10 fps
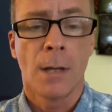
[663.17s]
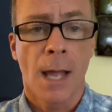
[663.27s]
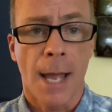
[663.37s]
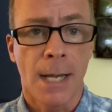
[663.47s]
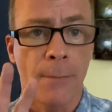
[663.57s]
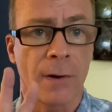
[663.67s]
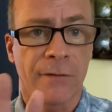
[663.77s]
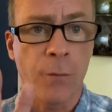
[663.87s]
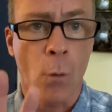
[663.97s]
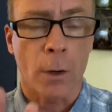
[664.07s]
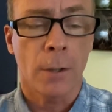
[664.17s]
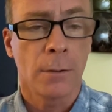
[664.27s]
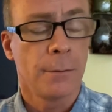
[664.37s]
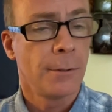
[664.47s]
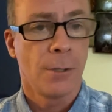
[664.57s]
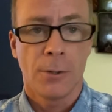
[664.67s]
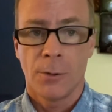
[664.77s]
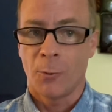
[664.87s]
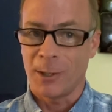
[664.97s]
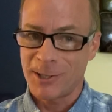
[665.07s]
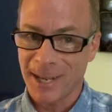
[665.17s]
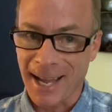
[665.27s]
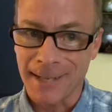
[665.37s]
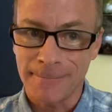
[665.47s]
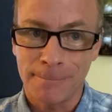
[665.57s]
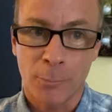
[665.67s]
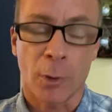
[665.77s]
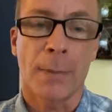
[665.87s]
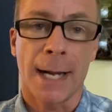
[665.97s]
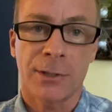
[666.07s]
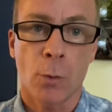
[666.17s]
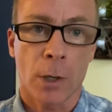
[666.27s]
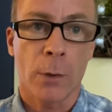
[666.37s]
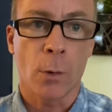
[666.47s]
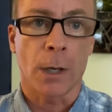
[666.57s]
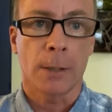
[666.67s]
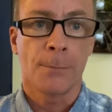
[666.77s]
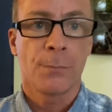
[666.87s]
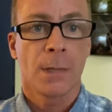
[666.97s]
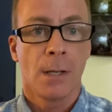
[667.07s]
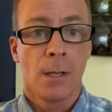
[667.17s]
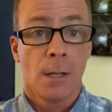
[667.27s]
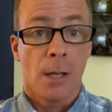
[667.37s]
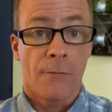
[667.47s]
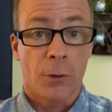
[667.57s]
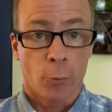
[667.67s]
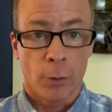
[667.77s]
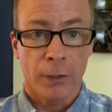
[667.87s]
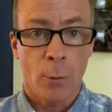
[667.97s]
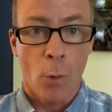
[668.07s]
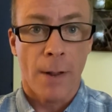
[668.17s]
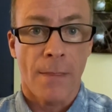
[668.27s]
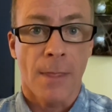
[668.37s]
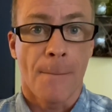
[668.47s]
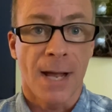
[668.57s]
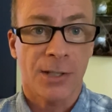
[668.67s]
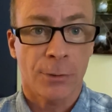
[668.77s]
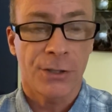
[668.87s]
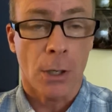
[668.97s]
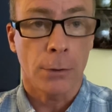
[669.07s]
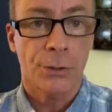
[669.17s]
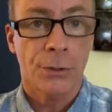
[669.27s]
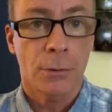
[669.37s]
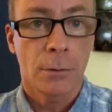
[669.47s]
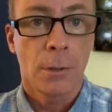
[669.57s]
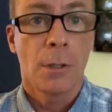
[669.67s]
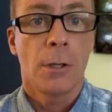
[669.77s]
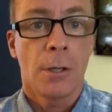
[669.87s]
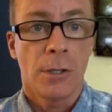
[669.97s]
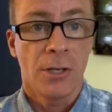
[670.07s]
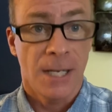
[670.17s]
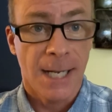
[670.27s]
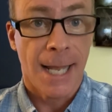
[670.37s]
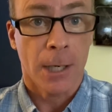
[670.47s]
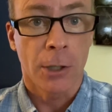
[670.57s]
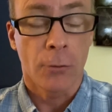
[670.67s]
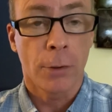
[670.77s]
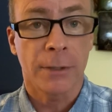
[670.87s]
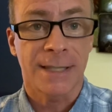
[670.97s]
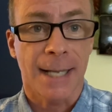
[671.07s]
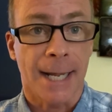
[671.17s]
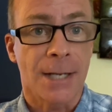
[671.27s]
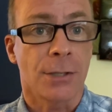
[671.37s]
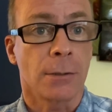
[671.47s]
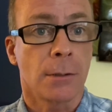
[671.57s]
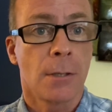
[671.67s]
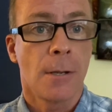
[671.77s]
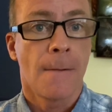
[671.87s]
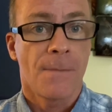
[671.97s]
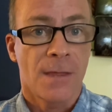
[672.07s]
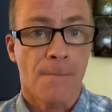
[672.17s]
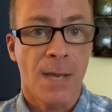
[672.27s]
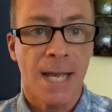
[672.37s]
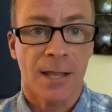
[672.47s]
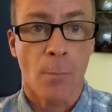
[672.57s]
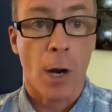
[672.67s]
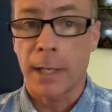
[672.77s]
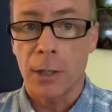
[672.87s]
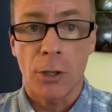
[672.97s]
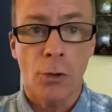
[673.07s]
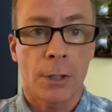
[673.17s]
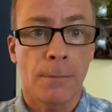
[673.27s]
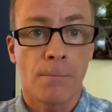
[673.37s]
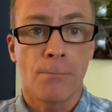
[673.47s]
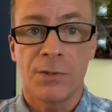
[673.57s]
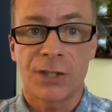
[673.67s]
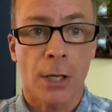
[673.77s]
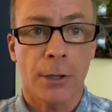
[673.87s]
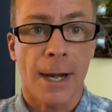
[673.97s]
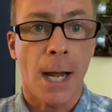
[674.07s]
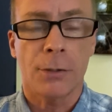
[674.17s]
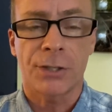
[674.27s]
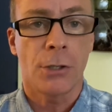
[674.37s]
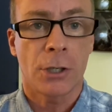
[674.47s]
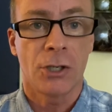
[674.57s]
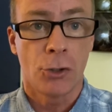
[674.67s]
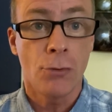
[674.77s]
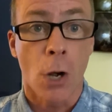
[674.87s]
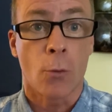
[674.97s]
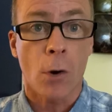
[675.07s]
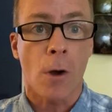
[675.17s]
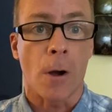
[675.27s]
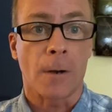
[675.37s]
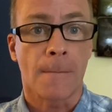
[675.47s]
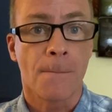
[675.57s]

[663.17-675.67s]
And number four, once again, we're back to where we were. If you really want the best results, you need to get a good real estate agent. The peak of the market, you could sell your house and you could do no wrong.